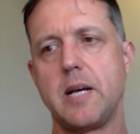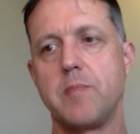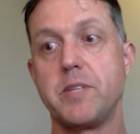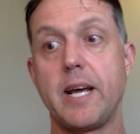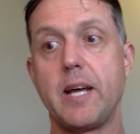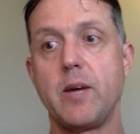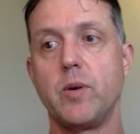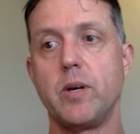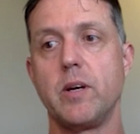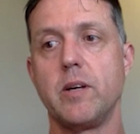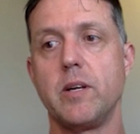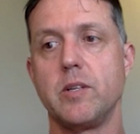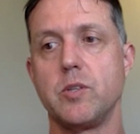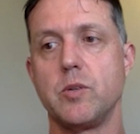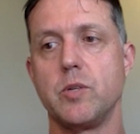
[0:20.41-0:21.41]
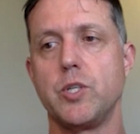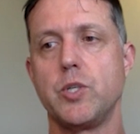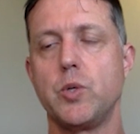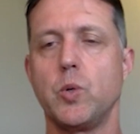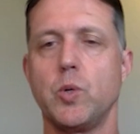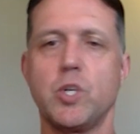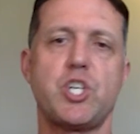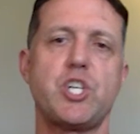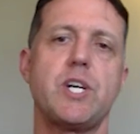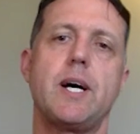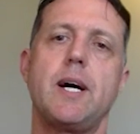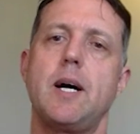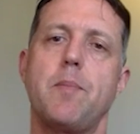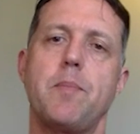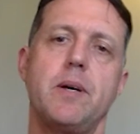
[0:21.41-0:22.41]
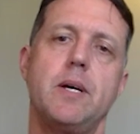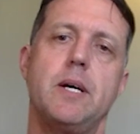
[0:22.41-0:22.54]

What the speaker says: Today, we're going to do a short, sharp,